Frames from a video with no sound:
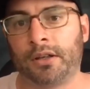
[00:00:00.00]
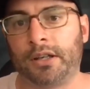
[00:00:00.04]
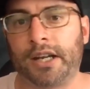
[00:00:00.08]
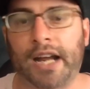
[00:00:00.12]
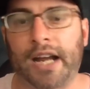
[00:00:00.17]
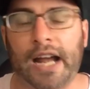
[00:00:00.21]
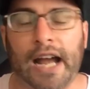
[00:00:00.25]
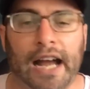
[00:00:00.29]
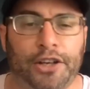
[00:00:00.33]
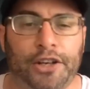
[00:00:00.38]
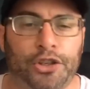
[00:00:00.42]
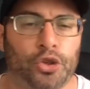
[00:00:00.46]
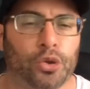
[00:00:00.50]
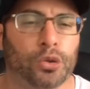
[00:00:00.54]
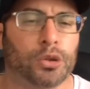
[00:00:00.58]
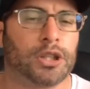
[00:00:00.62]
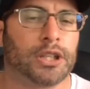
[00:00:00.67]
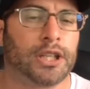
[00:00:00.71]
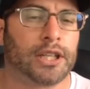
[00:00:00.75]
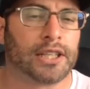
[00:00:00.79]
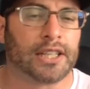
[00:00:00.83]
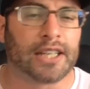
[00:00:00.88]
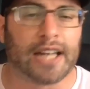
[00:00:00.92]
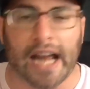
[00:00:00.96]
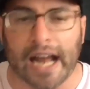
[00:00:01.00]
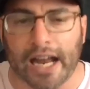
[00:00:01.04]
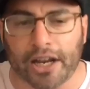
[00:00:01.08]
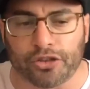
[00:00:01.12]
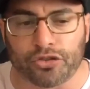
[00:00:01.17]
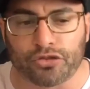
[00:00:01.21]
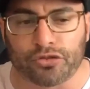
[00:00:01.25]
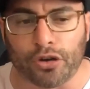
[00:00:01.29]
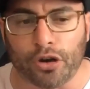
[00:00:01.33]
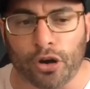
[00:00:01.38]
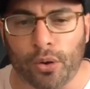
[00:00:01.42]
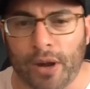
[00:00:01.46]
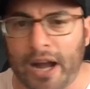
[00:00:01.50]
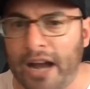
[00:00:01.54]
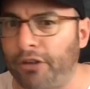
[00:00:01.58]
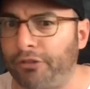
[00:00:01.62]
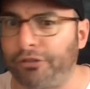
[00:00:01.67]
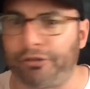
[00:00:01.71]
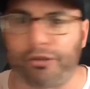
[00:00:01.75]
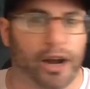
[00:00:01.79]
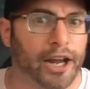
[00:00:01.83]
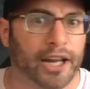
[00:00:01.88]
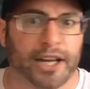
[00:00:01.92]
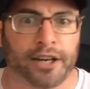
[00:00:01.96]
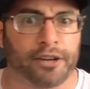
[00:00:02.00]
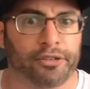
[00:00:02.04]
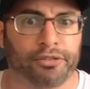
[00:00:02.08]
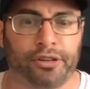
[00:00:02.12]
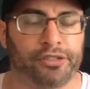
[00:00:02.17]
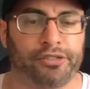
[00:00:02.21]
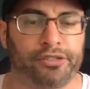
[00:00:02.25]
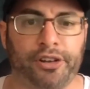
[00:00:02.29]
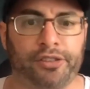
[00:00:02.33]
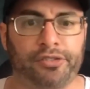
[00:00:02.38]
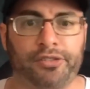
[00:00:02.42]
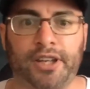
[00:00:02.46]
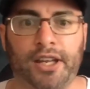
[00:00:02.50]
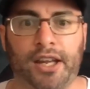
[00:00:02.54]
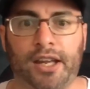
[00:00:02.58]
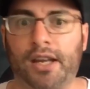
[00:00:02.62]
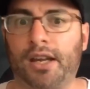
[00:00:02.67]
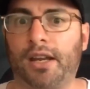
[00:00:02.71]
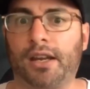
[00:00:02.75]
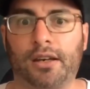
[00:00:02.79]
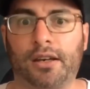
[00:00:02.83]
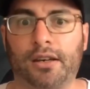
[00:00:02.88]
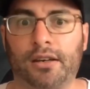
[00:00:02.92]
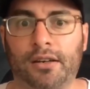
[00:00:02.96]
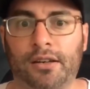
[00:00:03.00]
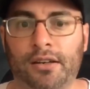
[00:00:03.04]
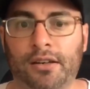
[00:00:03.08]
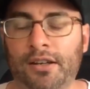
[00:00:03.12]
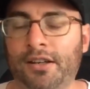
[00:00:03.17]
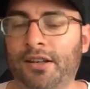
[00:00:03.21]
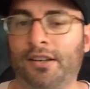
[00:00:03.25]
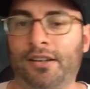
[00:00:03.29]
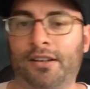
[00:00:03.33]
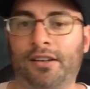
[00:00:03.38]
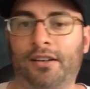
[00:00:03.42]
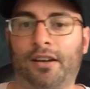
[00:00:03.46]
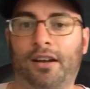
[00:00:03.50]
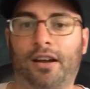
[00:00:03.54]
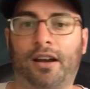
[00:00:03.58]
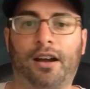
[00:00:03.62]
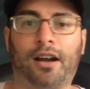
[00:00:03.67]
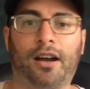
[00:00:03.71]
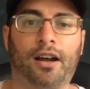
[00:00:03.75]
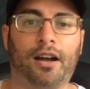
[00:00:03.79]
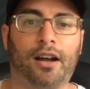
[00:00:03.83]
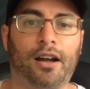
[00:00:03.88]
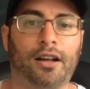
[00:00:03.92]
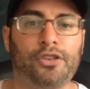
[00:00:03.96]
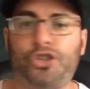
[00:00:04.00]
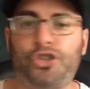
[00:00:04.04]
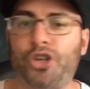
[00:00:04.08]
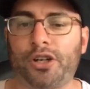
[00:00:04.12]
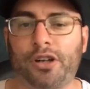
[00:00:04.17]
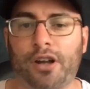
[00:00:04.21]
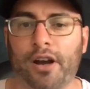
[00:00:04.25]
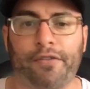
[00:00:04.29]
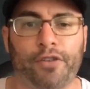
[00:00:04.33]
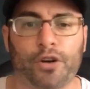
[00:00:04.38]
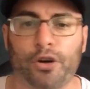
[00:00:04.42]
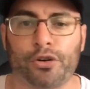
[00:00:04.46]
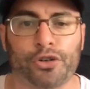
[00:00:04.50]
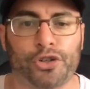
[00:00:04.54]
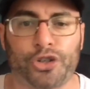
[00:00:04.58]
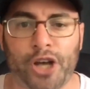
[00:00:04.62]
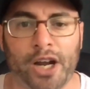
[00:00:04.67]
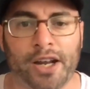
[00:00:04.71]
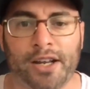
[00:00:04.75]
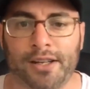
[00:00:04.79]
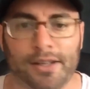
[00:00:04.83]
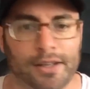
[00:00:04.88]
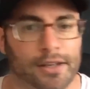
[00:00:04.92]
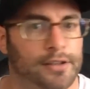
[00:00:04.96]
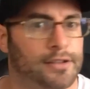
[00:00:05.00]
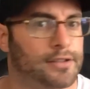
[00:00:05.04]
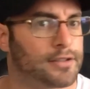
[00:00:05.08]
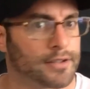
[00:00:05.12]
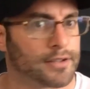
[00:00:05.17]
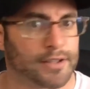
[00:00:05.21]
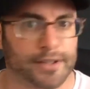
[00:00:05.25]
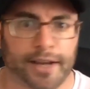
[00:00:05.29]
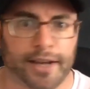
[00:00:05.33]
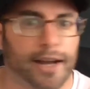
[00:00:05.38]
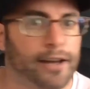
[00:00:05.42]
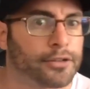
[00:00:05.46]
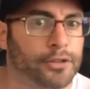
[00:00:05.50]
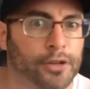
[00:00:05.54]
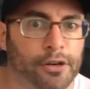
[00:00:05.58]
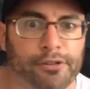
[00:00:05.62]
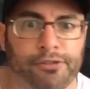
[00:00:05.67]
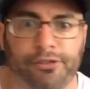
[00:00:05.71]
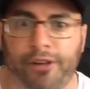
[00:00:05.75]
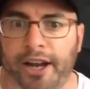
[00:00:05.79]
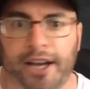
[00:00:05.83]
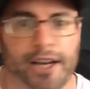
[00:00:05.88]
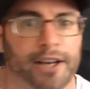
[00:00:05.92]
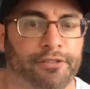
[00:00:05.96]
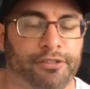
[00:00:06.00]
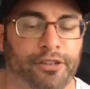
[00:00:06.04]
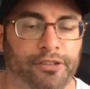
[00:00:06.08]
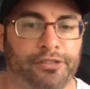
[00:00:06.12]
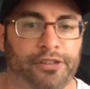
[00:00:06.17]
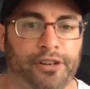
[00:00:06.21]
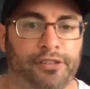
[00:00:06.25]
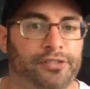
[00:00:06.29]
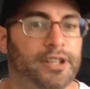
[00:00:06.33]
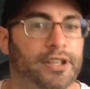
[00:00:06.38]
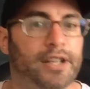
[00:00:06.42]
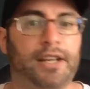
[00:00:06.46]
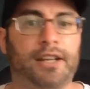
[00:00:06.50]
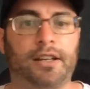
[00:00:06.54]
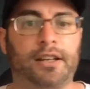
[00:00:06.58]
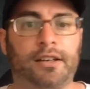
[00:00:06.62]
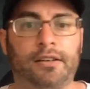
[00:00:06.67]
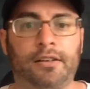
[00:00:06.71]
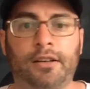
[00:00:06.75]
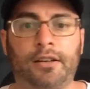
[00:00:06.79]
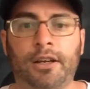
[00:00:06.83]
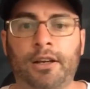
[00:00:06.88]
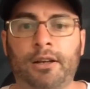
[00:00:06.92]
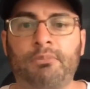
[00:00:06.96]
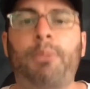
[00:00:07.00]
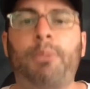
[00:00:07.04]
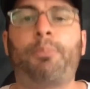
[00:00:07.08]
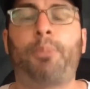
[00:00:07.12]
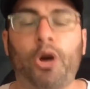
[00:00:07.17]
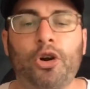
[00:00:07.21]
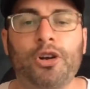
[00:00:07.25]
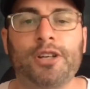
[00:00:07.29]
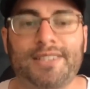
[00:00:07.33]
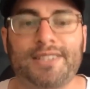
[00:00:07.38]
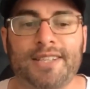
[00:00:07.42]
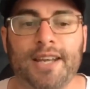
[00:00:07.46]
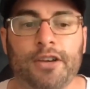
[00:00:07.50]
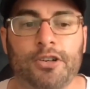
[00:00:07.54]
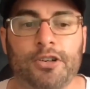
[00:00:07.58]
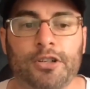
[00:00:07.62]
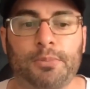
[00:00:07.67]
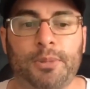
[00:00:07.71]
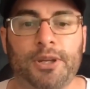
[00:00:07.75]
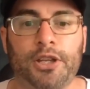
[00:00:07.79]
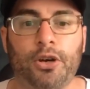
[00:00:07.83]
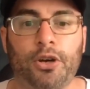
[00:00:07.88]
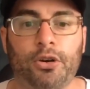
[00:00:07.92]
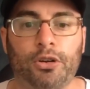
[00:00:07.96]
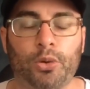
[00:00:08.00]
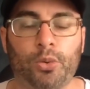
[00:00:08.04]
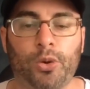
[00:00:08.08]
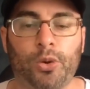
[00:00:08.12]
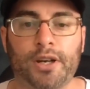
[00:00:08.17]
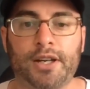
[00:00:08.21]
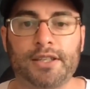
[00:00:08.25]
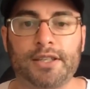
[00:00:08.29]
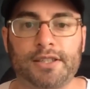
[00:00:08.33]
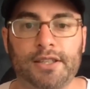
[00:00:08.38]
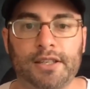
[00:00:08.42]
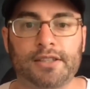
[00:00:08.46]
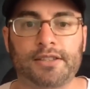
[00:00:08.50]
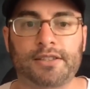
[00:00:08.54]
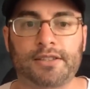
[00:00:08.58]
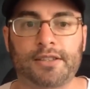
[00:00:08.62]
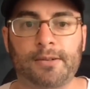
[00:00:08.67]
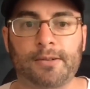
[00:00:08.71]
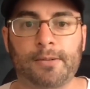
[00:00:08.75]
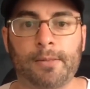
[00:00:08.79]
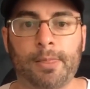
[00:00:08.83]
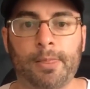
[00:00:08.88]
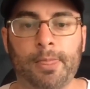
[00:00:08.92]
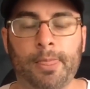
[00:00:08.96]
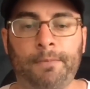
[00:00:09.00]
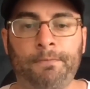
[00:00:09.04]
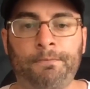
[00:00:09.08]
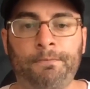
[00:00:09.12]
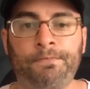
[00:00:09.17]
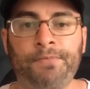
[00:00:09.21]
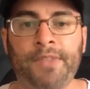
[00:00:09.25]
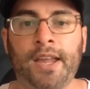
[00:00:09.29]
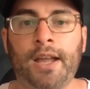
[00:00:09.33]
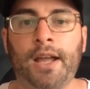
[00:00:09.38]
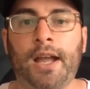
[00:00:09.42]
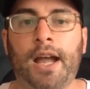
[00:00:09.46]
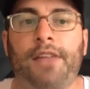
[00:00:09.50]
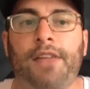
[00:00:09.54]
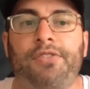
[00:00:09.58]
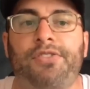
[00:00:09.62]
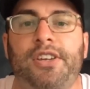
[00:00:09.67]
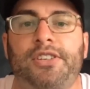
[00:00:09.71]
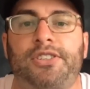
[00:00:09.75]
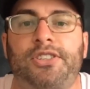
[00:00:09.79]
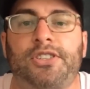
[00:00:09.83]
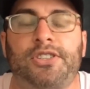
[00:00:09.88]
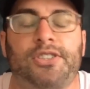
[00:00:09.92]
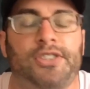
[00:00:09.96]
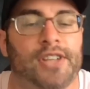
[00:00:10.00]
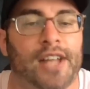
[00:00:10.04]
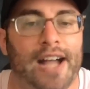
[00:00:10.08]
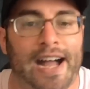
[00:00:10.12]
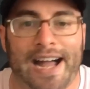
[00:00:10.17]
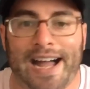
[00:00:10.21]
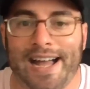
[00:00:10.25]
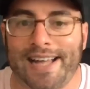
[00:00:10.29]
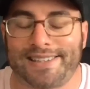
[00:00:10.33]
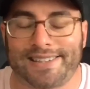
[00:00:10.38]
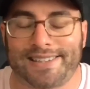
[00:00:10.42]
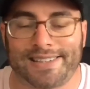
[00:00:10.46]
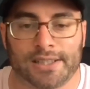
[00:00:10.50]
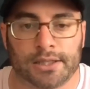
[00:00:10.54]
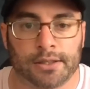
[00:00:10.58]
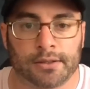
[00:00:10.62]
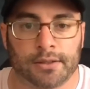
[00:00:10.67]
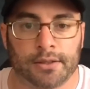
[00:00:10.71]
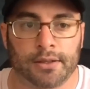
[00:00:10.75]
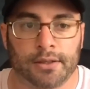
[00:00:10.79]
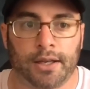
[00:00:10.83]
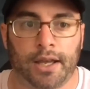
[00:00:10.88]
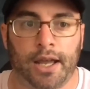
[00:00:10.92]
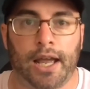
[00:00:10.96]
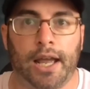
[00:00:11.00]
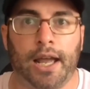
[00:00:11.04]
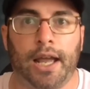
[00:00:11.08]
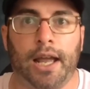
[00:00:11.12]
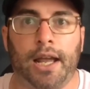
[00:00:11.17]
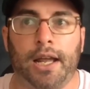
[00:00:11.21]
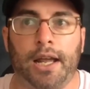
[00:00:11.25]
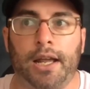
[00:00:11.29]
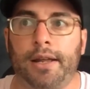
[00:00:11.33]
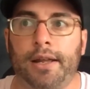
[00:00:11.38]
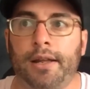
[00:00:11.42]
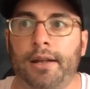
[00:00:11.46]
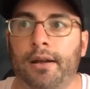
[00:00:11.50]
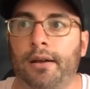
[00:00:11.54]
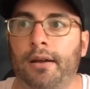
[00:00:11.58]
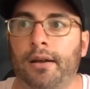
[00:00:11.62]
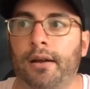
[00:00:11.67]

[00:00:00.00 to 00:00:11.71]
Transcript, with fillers: got Julian Castro out fighting for 15, Governor Jay Inslee out there fighting for 15. But Bernie Sanders has been the only one consistent. And this is not a,